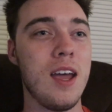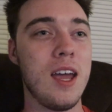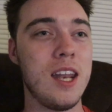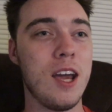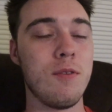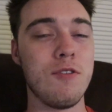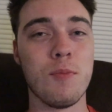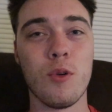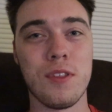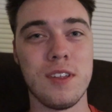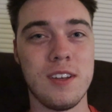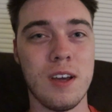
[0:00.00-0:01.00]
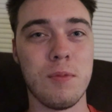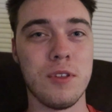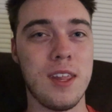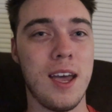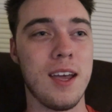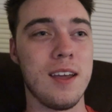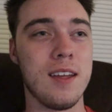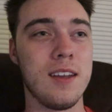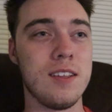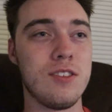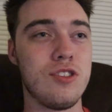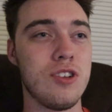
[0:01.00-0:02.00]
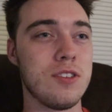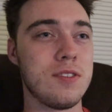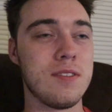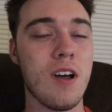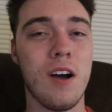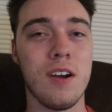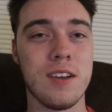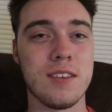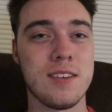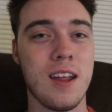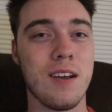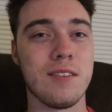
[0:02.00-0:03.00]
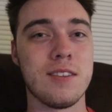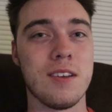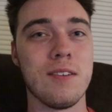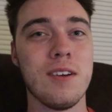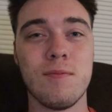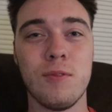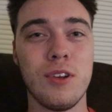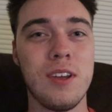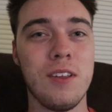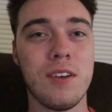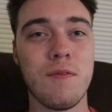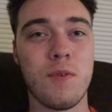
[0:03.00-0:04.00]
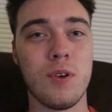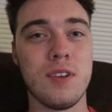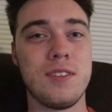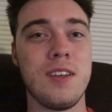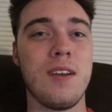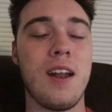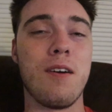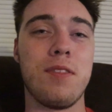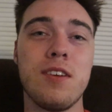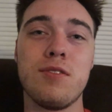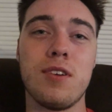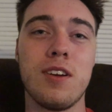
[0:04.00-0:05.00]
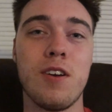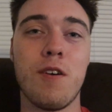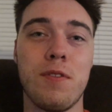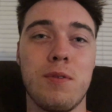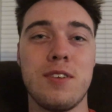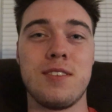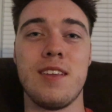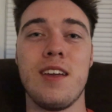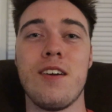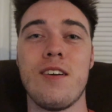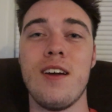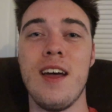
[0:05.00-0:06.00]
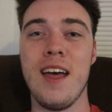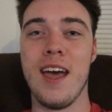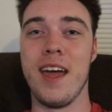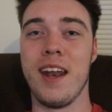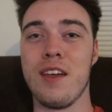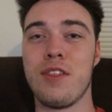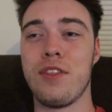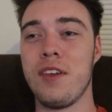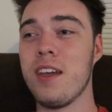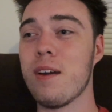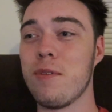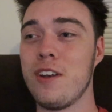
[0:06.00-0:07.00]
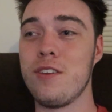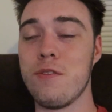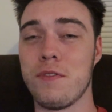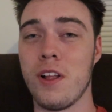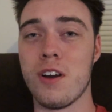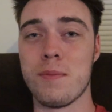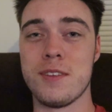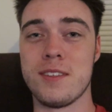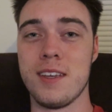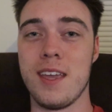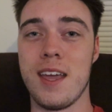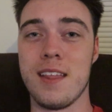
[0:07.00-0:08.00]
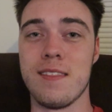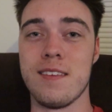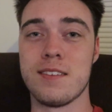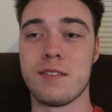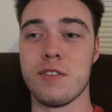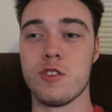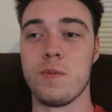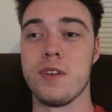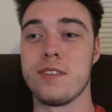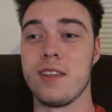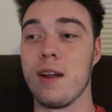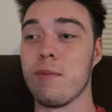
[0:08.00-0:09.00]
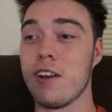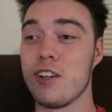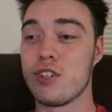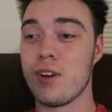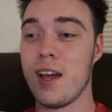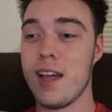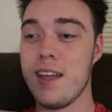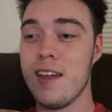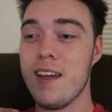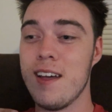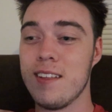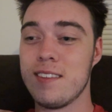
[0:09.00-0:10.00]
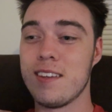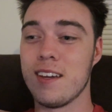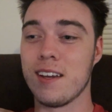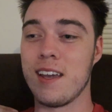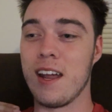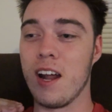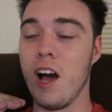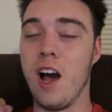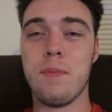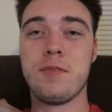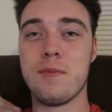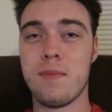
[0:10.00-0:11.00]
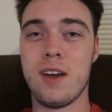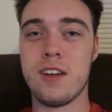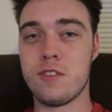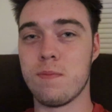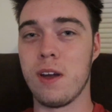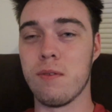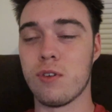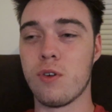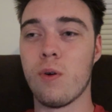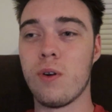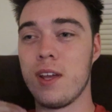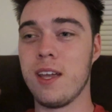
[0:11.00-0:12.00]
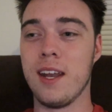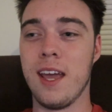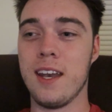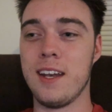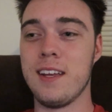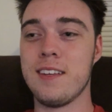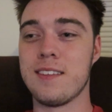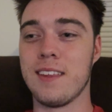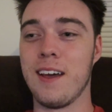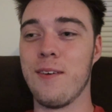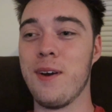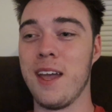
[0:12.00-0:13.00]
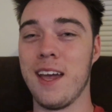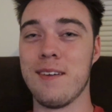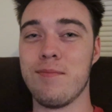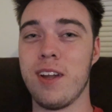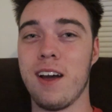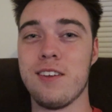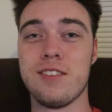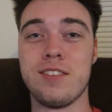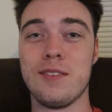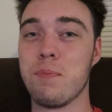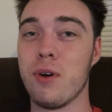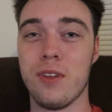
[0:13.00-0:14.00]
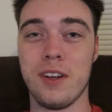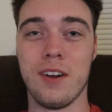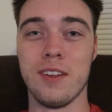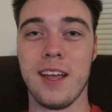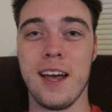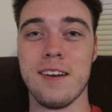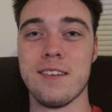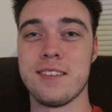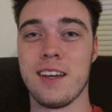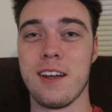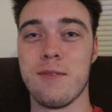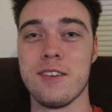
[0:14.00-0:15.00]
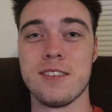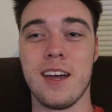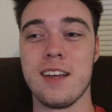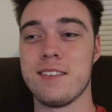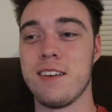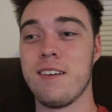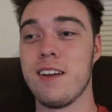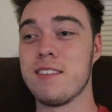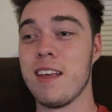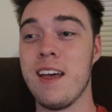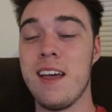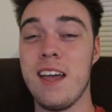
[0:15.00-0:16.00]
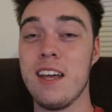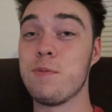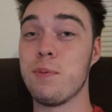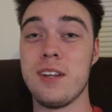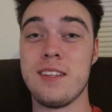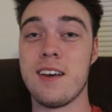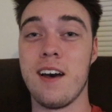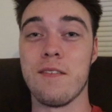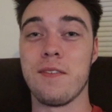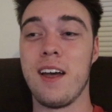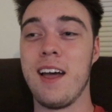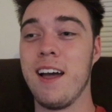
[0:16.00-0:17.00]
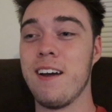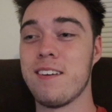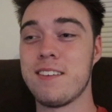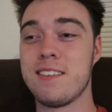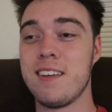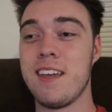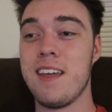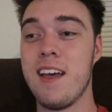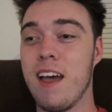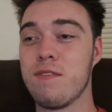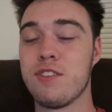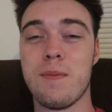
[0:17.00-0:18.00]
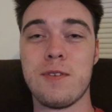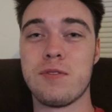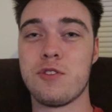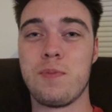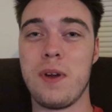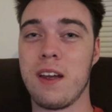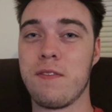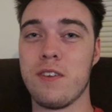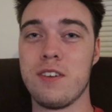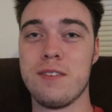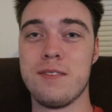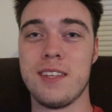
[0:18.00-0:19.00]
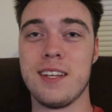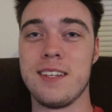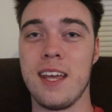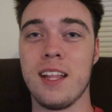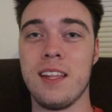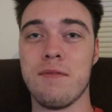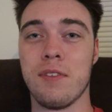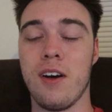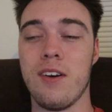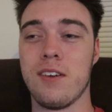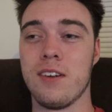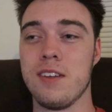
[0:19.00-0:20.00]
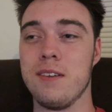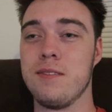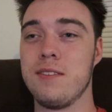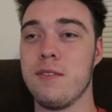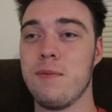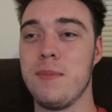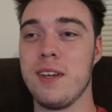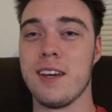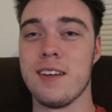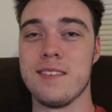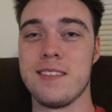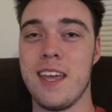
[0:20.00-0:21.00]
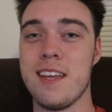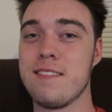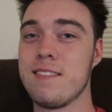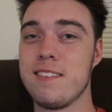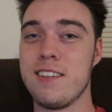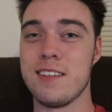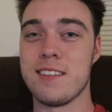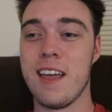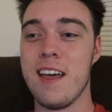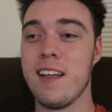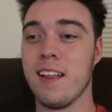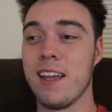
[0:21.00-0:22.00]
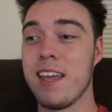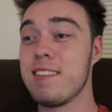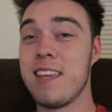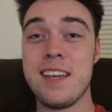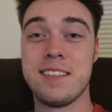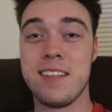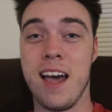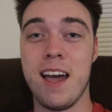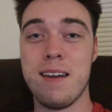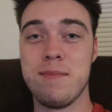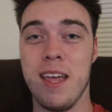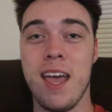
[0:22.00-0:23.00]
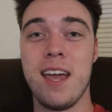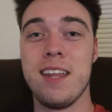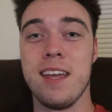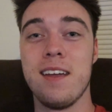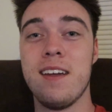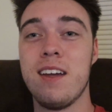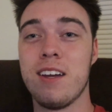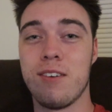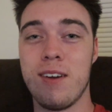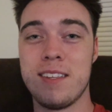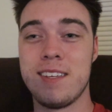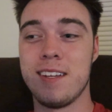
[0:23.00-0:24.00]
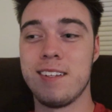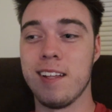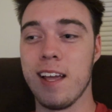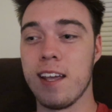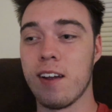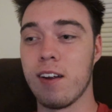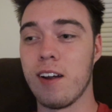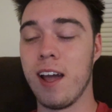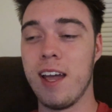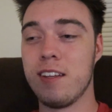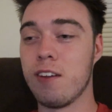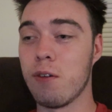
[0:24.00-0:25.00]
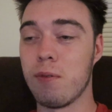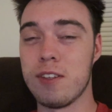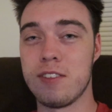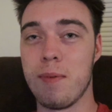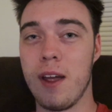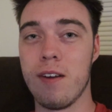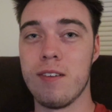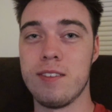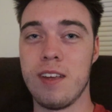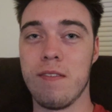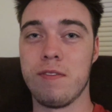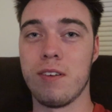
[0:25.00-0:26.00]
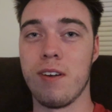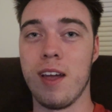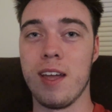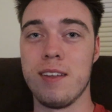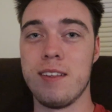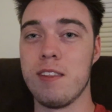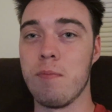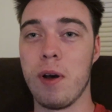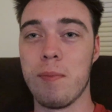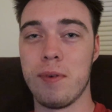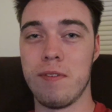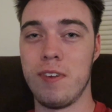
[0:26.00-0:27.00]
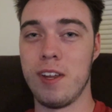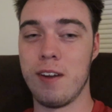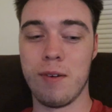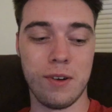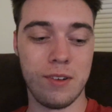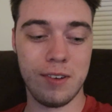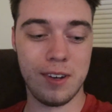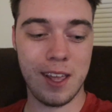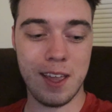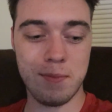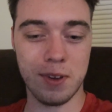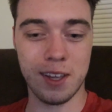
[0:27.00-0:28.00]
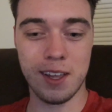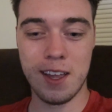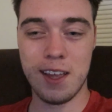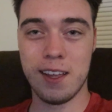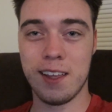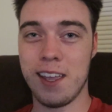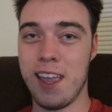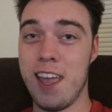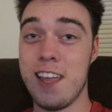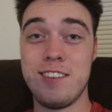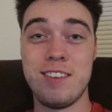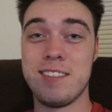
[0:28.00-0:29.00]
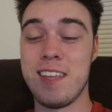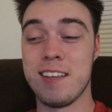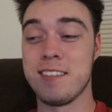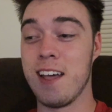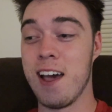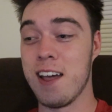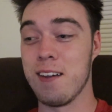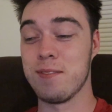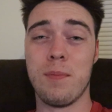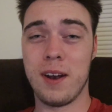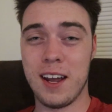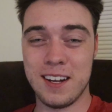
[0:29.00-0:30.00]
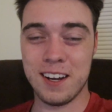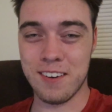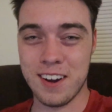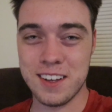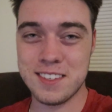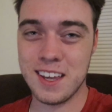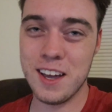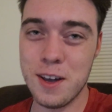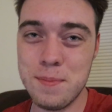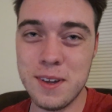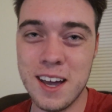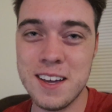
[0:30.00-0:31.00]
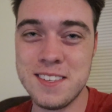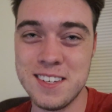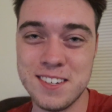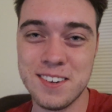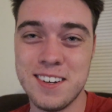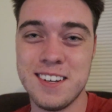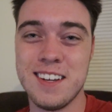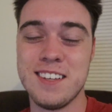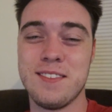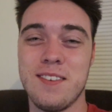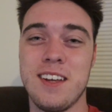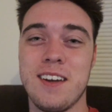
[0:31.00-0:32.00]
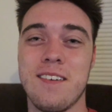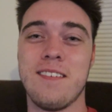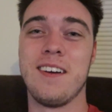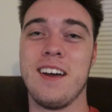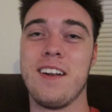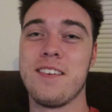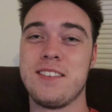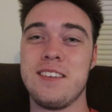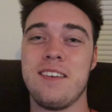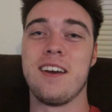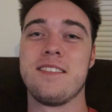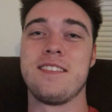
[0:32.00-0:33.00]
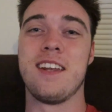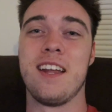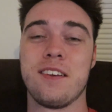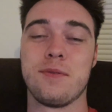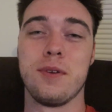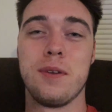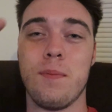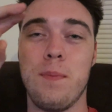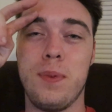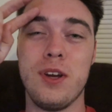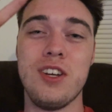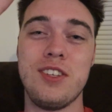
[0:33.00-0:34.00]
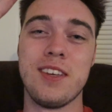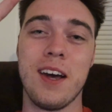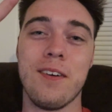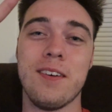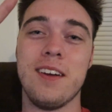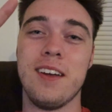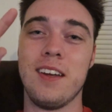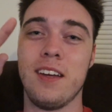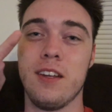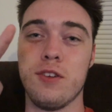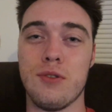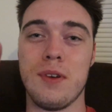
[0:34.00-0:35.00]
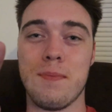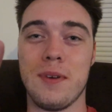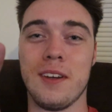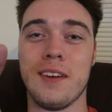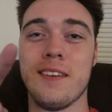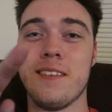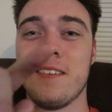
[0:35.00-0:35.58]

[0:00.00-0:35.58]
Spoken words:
And now we've more than doubled that, and it's just August now. So really looking forward to seeing how things are gonna go for the rest of the year. And I think I'm gonna do Vlogmas again this Christmas, and I'm gonna try to kind of optimize my recording and editing so that way I'm not just pulling all-nighters like it was last year. It's pretty tough. I honestly have so much respect for dudes that daily vlog on YouTube because it's just, like, it takes time to edit. Granted, like, I had to go run some errands after I did the bumper video earlier today, but like, it just takes time. But I digress. I hope you guys enjoyed today's video, and I'll see you guys in the next one. Peace out and dream big.